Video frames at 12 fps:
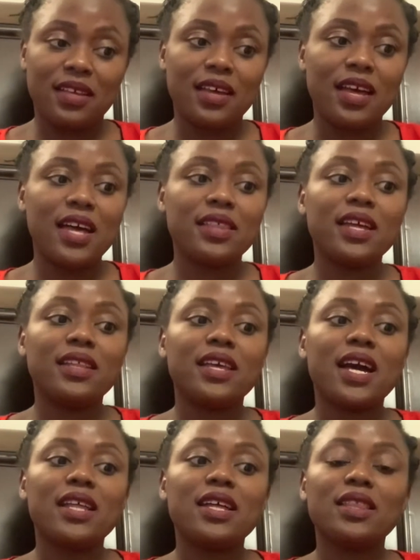And then the
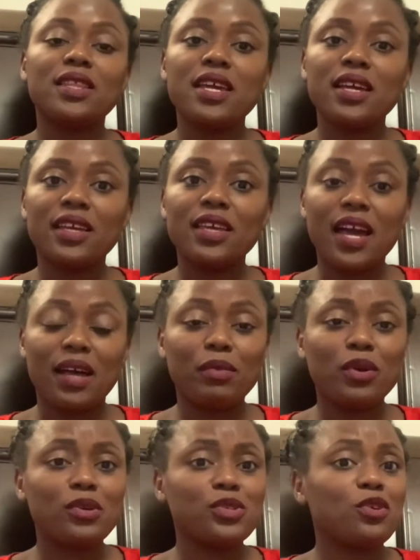other thing, yeah,
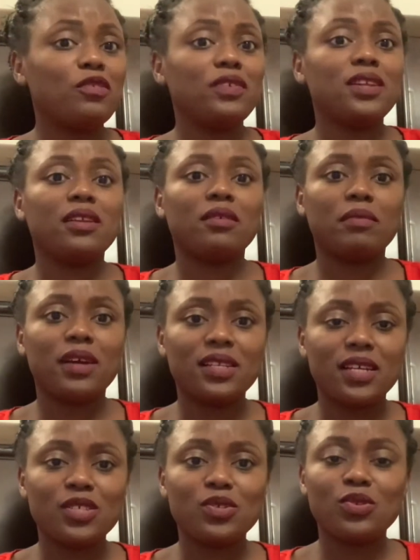because confidence
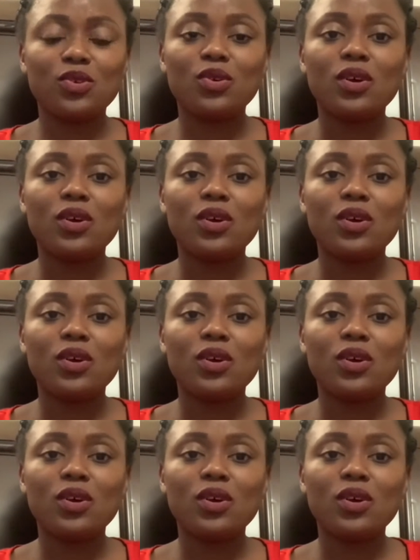matters, you know.